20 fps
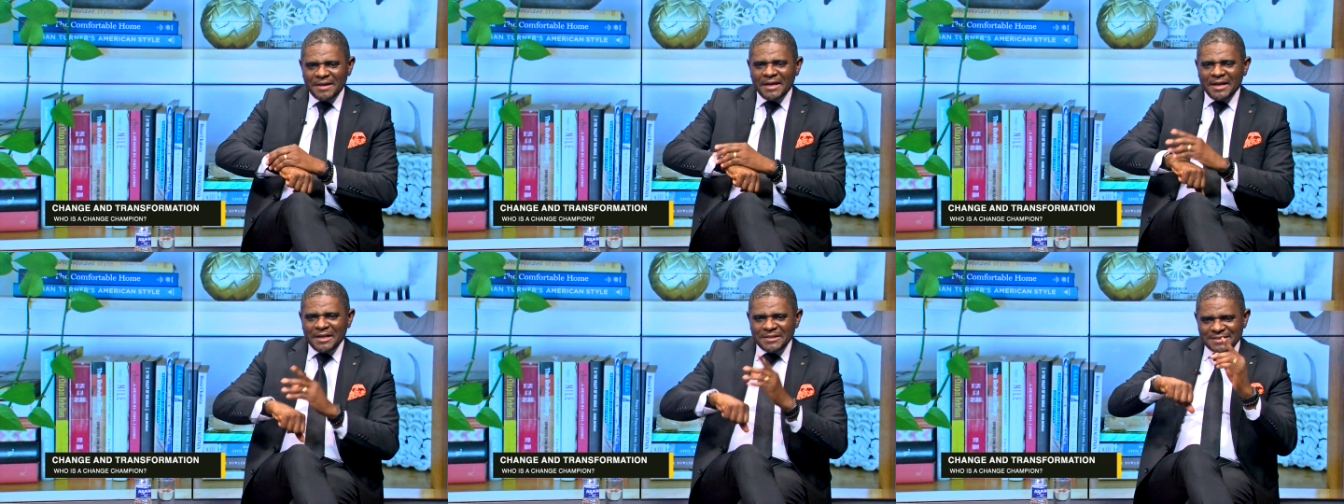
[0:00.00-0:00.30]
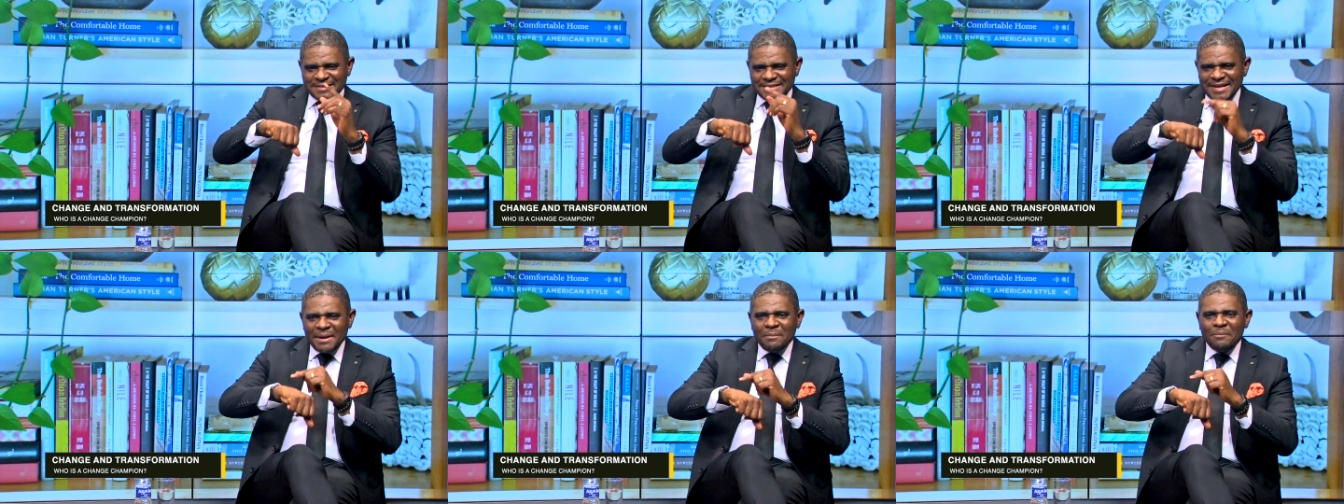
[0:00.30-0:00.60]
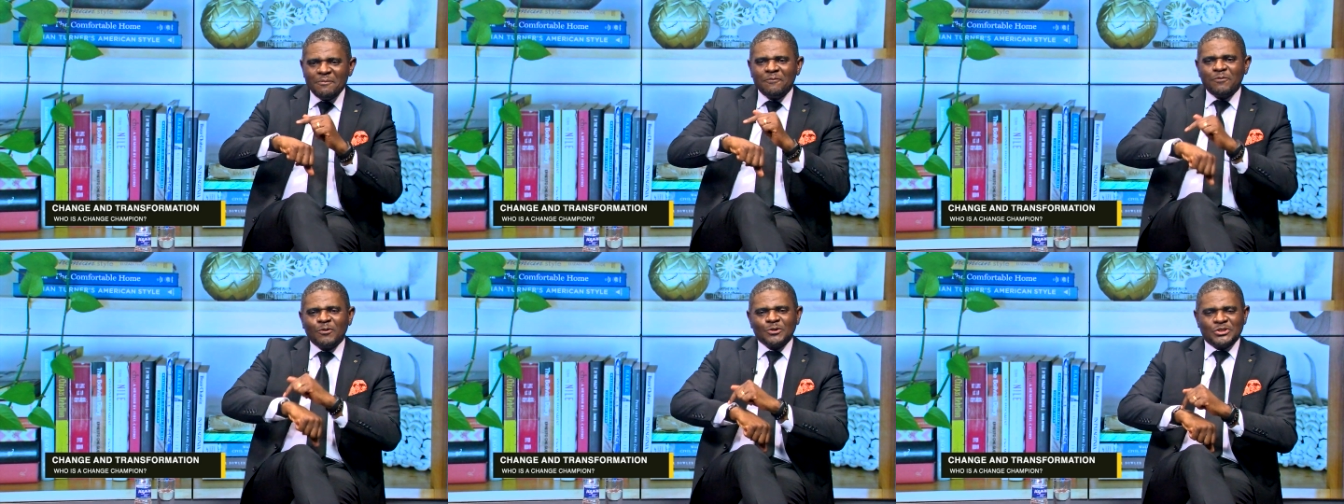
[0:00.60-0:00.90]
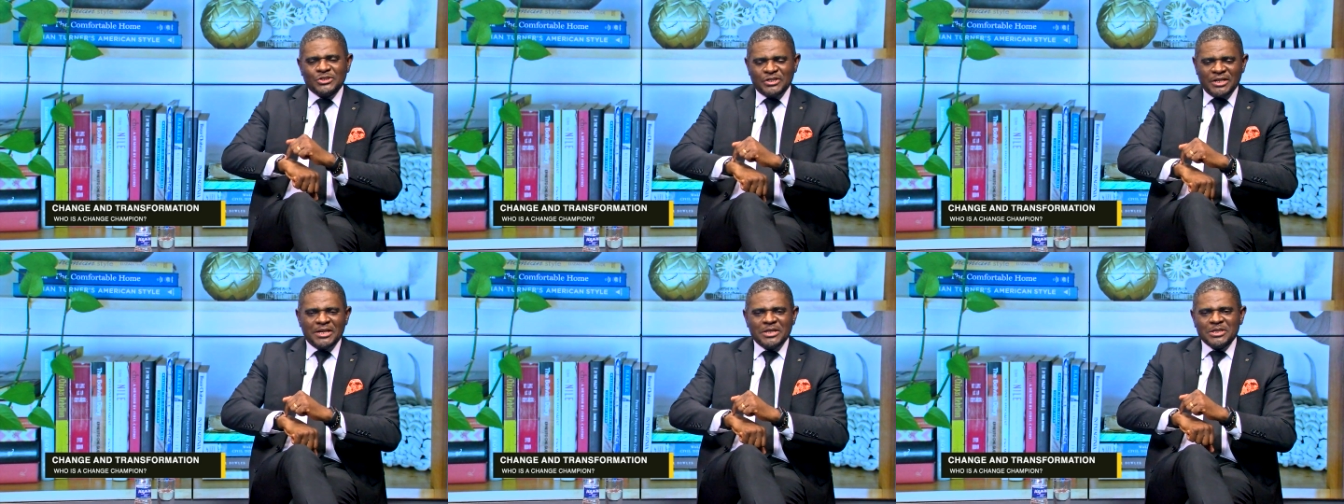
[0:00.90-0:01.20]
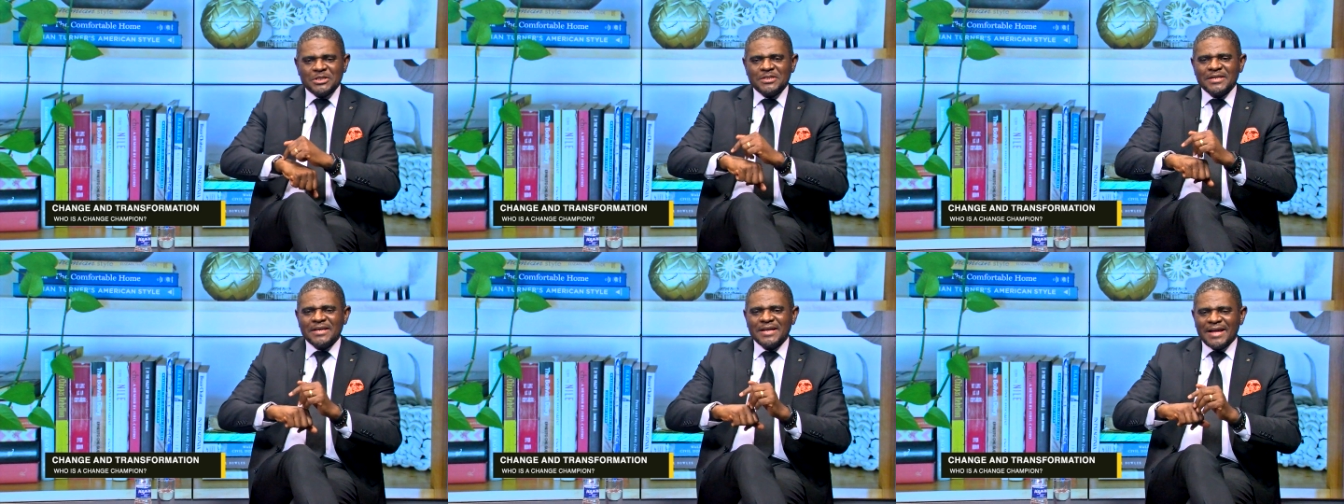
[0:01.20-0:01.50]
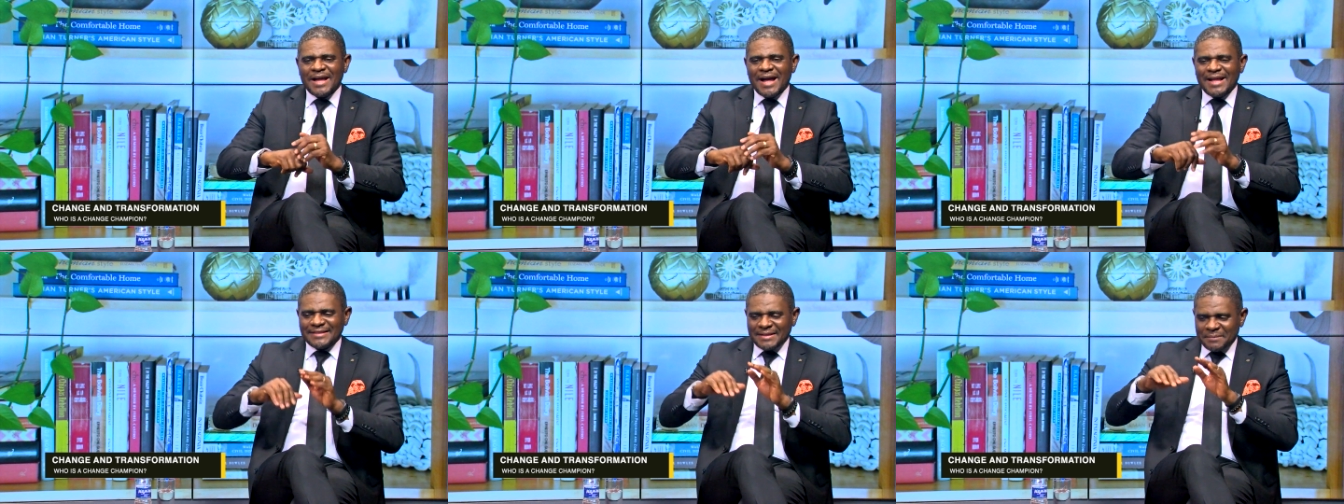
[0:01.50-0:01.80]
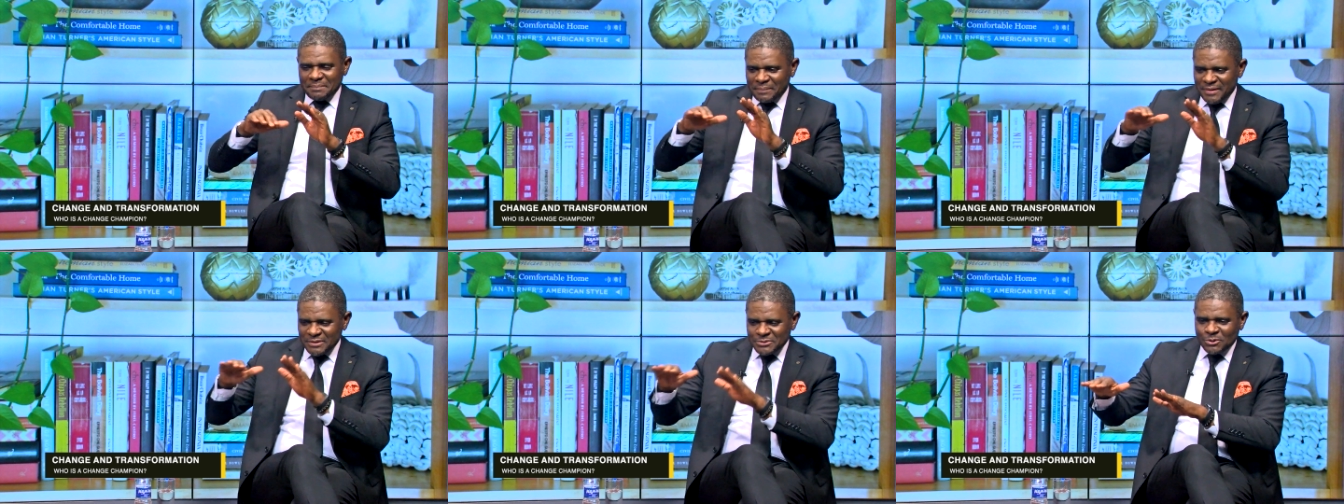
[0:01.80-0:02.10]
It's time for change at
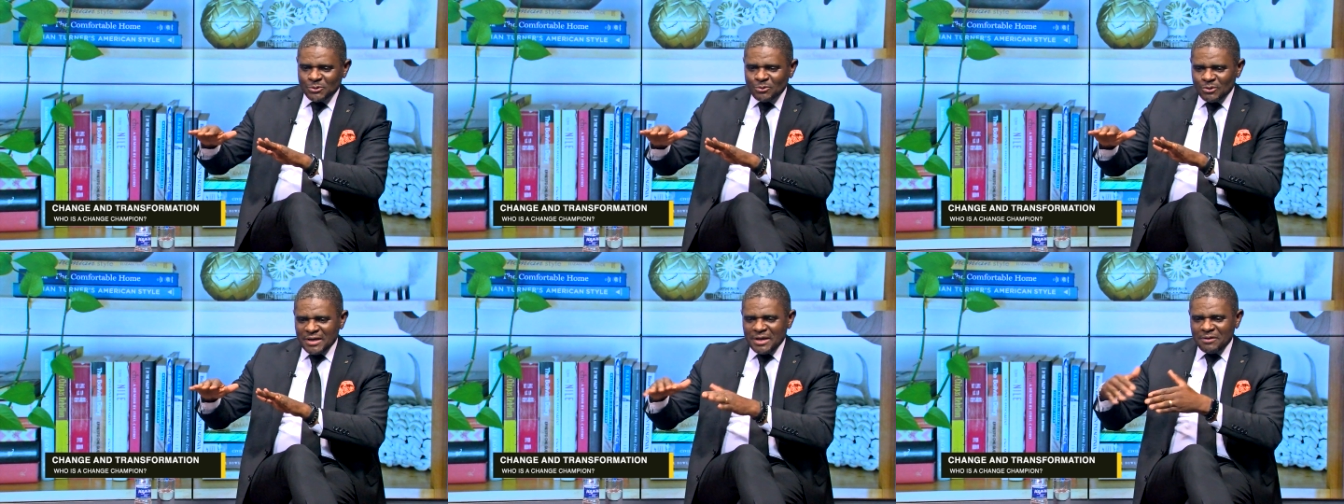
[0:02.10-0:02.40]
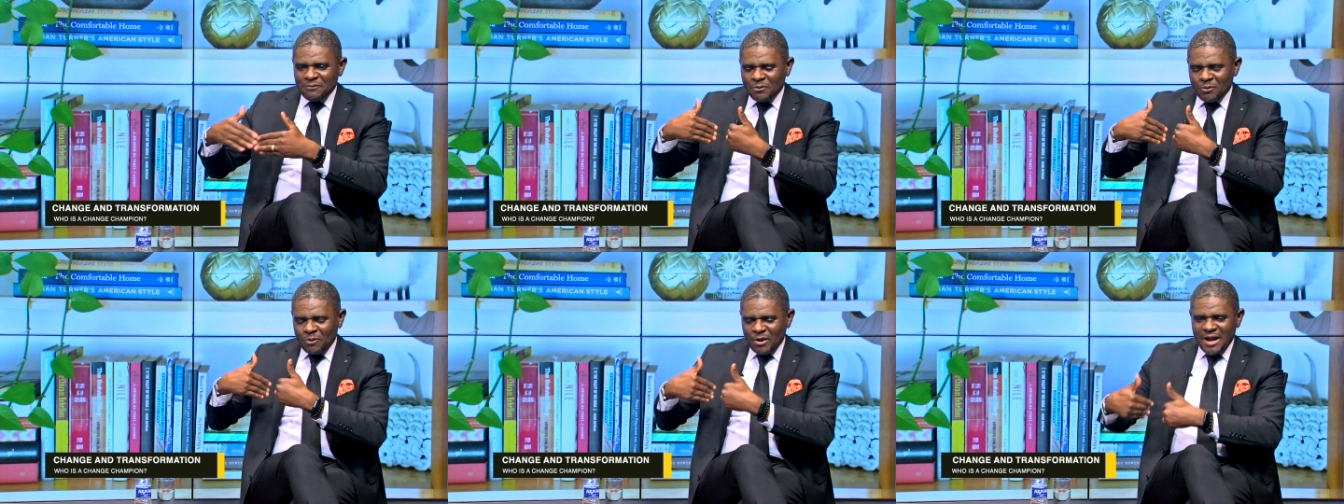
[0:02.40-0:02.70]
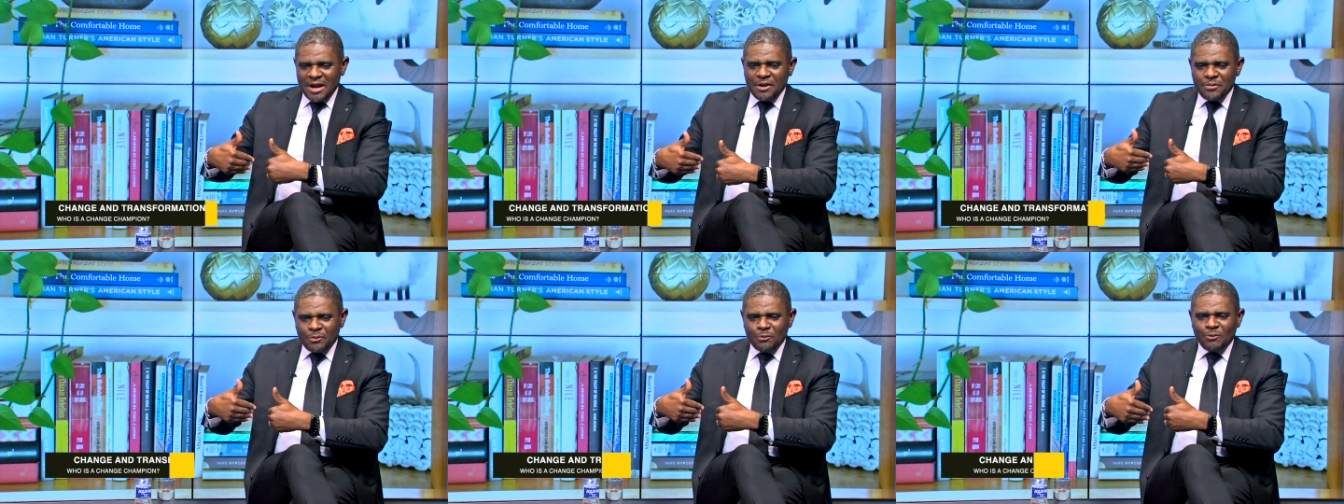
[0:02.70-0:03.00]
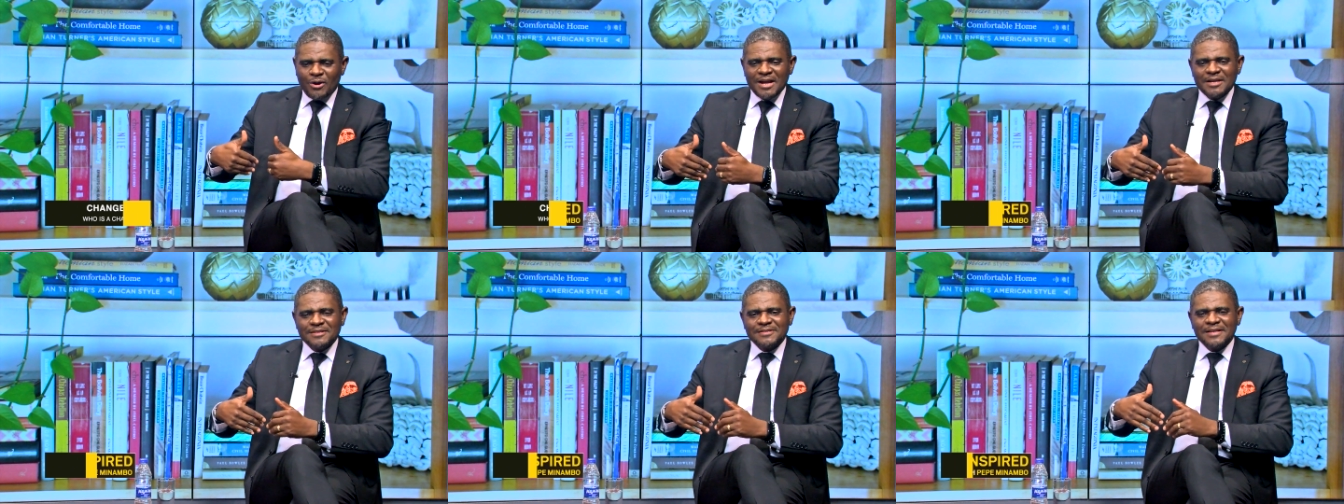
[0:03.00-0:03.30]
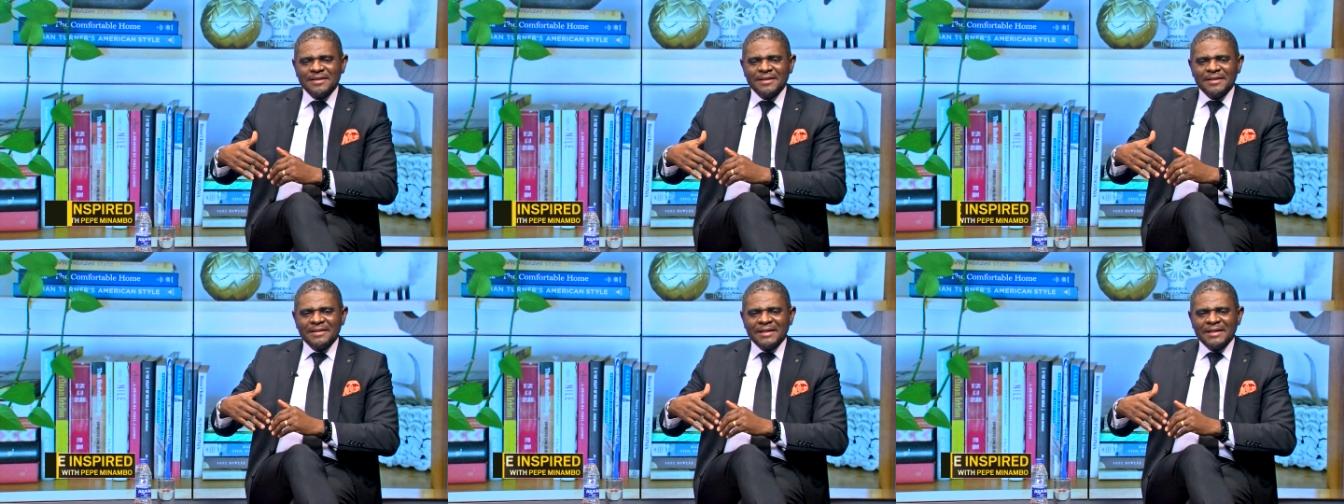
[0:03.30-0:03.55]
a personal level, health wise,